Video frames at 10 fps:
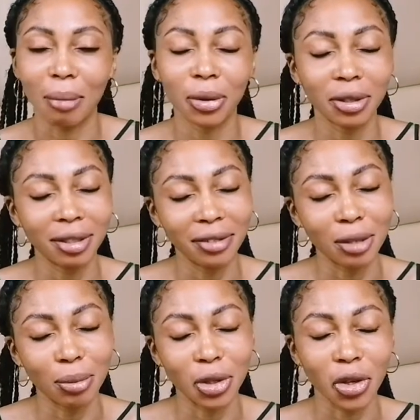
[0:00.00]
So I'm going to leave
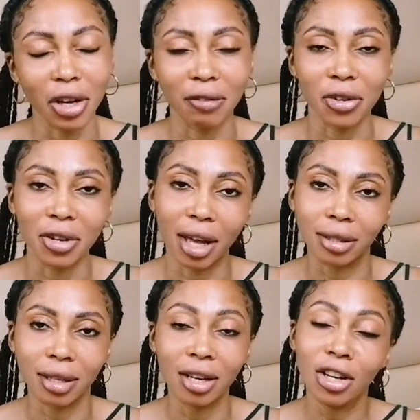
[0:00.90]
this picture for you
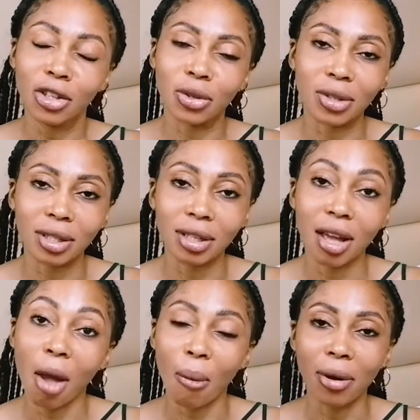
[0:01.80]
guys to see
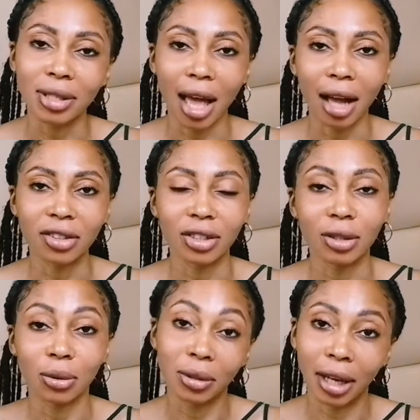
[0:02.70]
what I actually
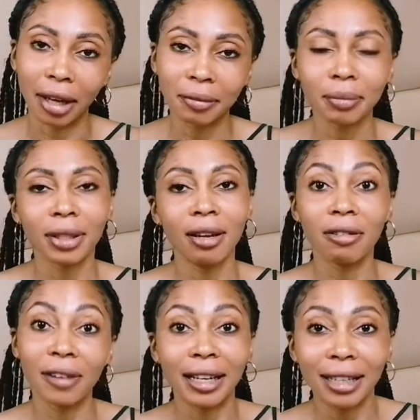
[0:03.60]
look like.
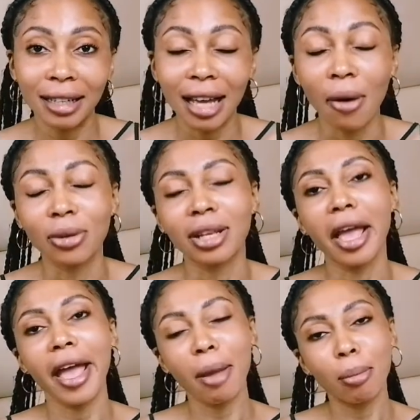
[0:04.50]
Finally, I
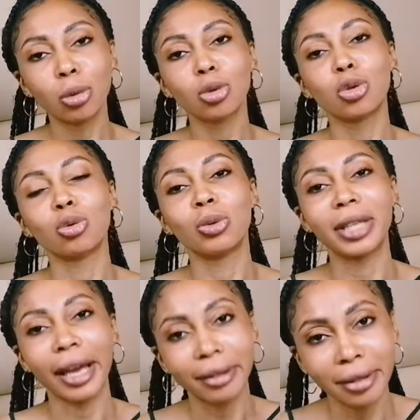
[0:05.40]
was able to
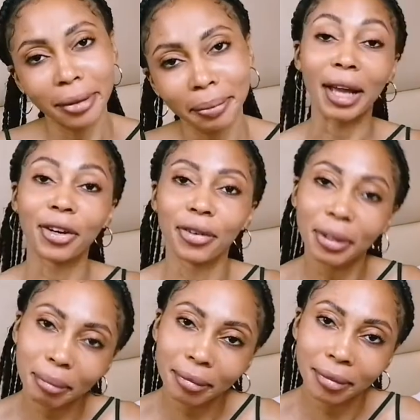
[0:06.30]
get my
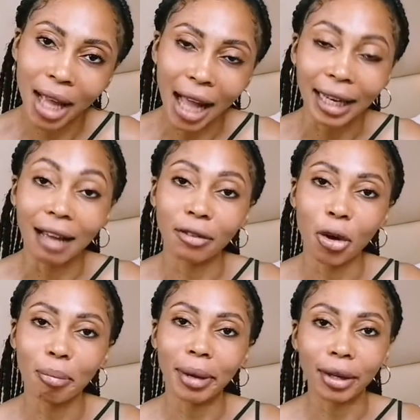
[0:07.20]
cream, and I have
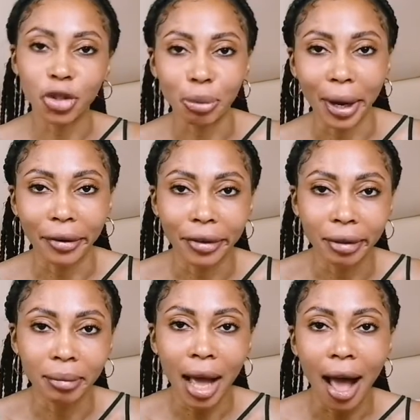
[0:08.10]
gone back to my
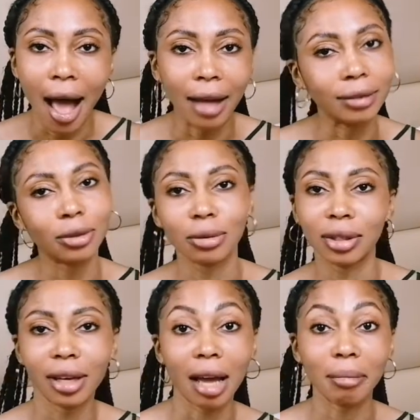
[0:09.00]
cream, and
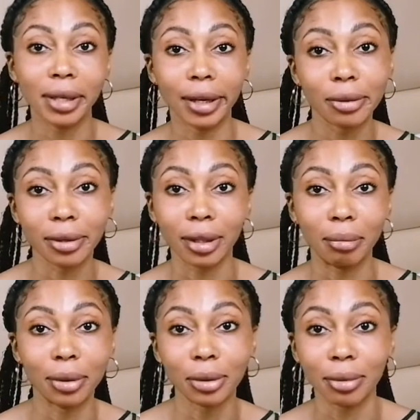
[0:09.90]
today I'm here to
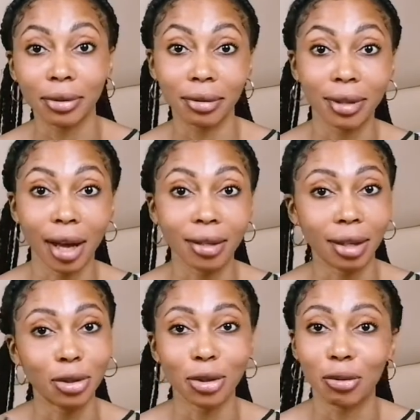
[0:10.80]
celebrate with you guys
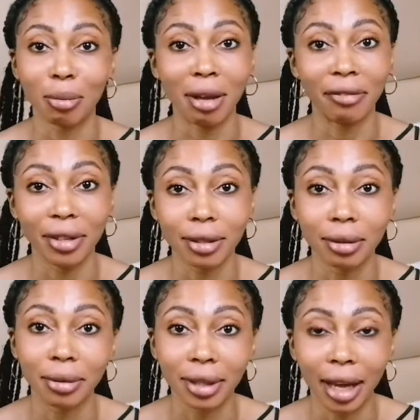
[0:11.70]
and show you what my face
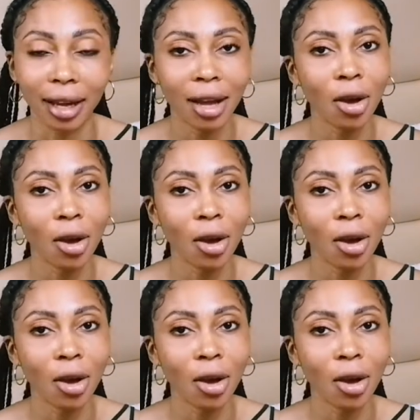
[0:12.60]
looks like.